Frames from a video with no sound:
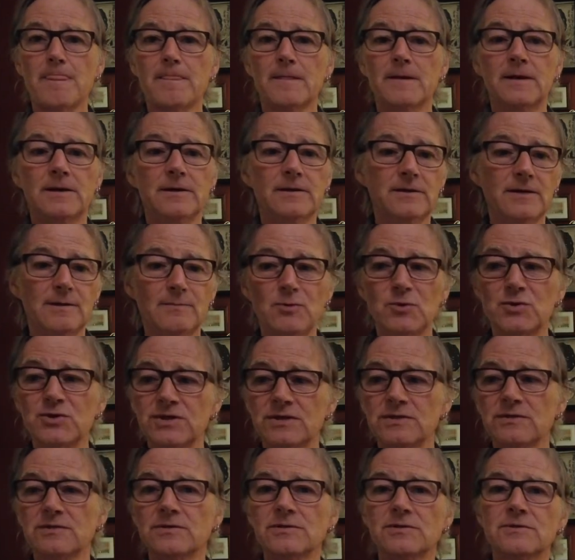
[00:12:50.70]
are
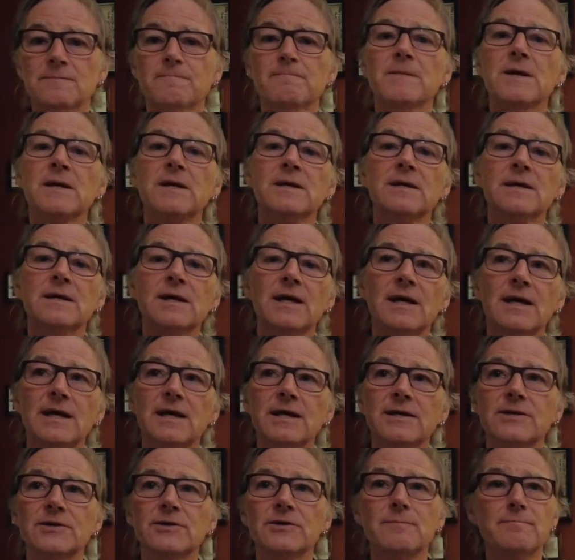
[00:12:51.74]
emotions
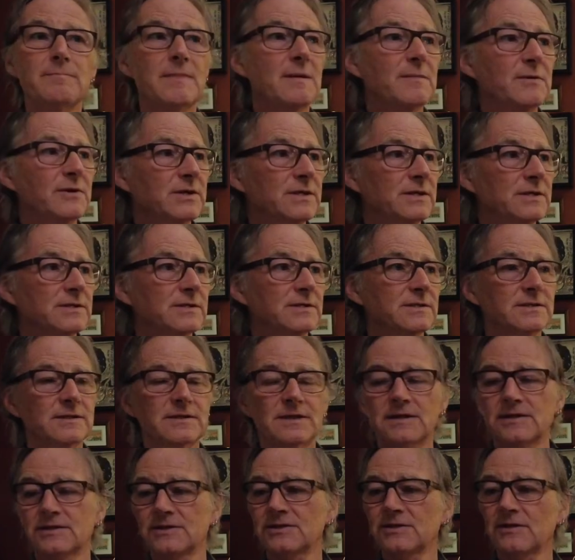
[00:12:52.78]
and memories
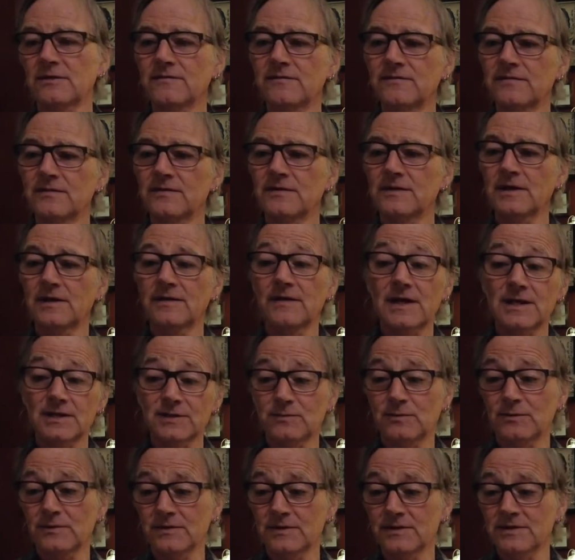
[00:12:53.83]
and stuff, and that's
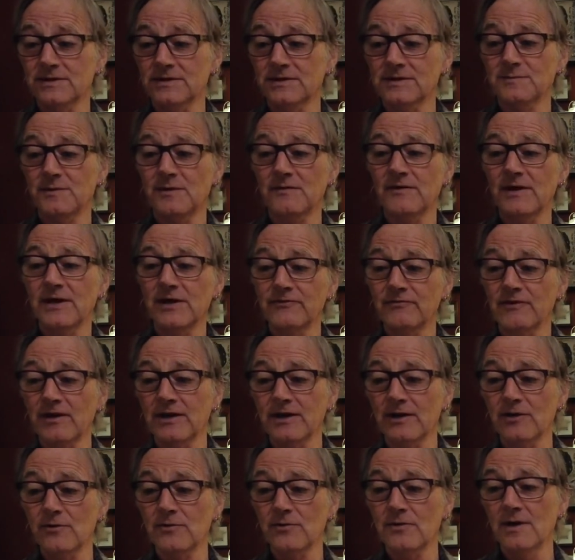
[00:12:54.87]
what this is providing right
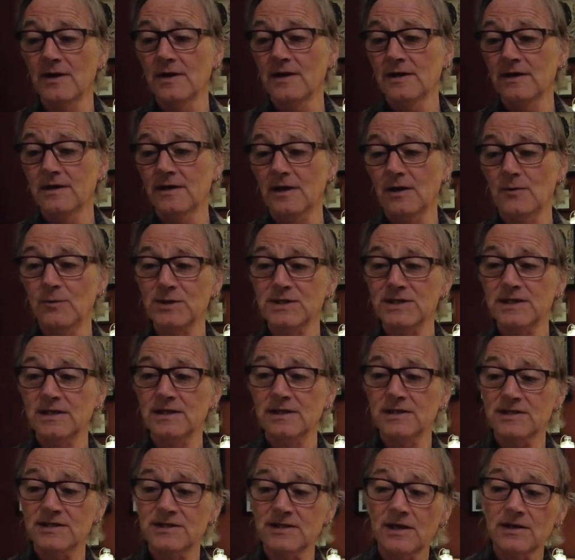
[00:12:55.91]
now. A whisky
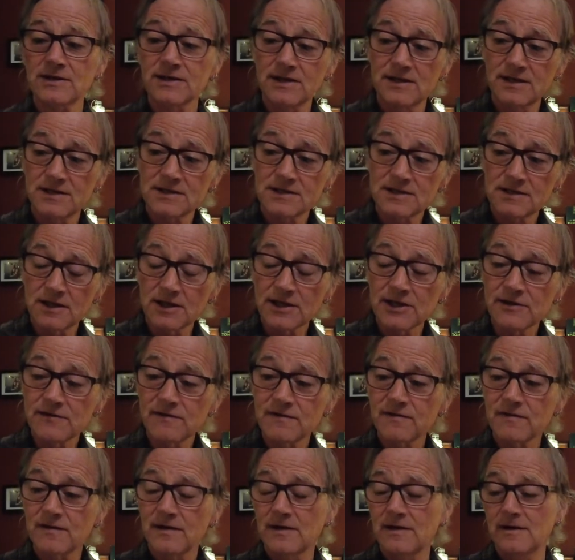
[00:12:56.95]
that started its
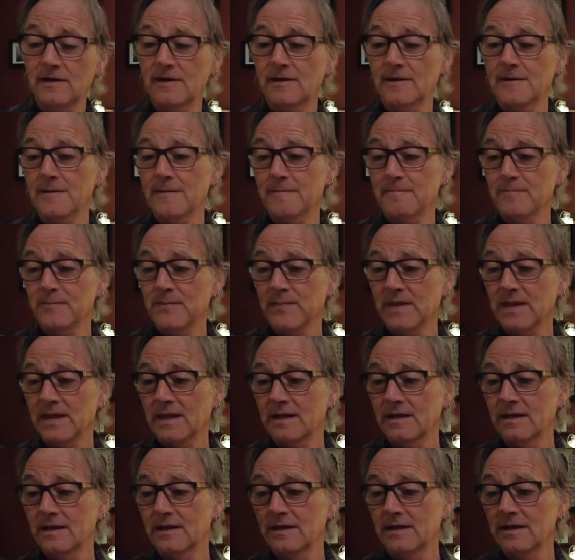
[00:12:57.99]
life
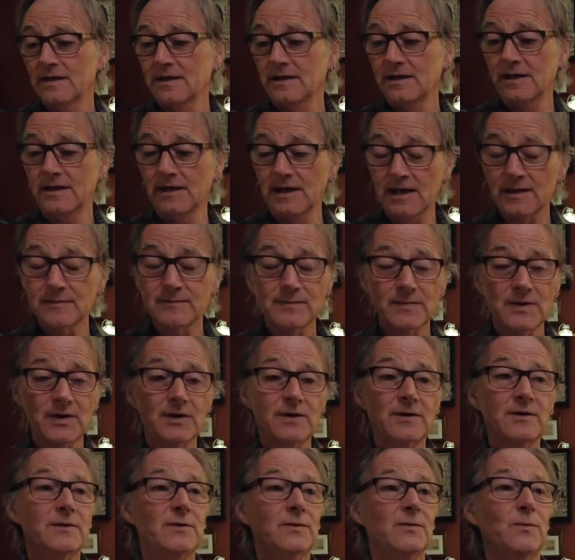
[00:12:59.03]
in
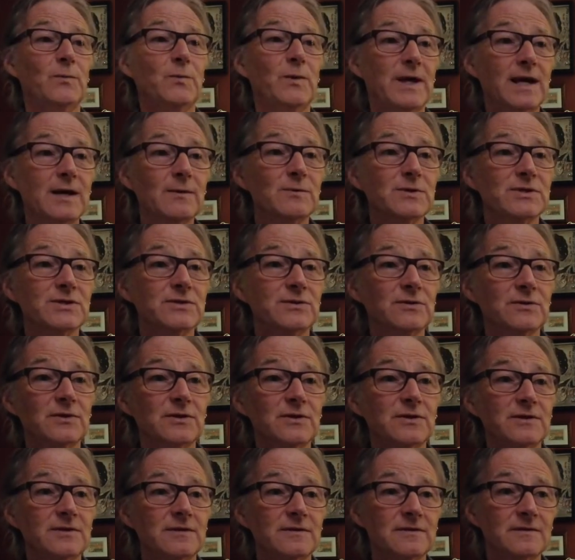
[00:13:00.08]
Edinburgh when I was still
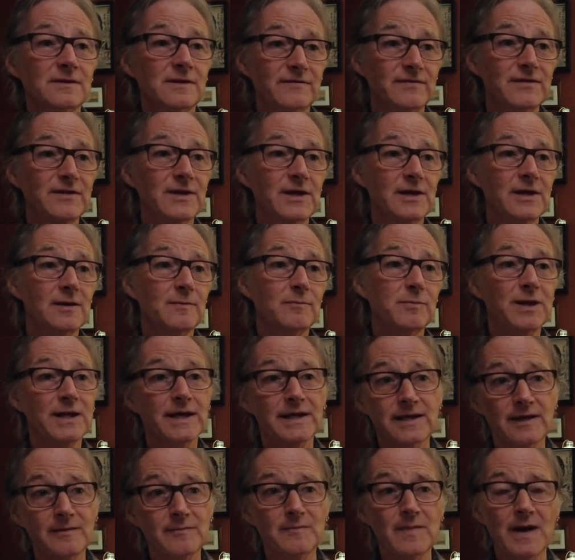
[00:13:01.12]
living there, playing
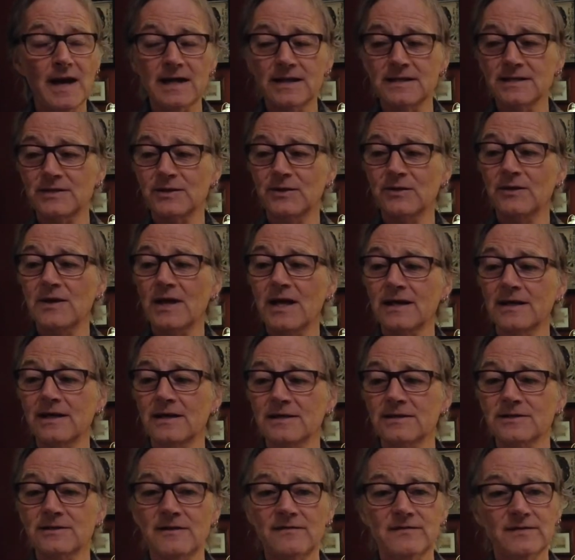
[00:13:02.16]
in bands and all that kind of
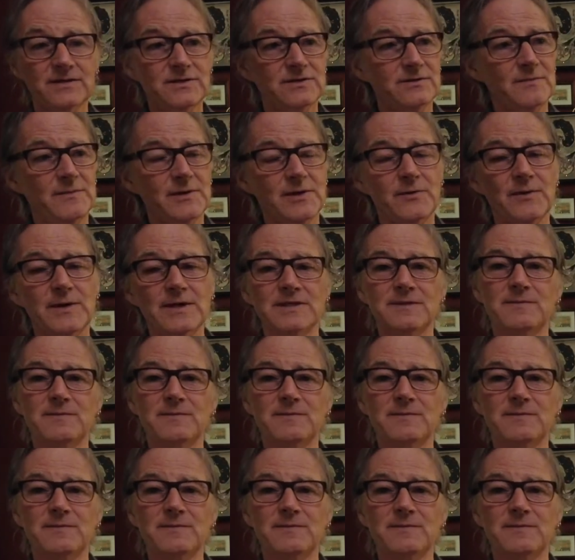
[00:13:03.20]
stuff. It's going to be quite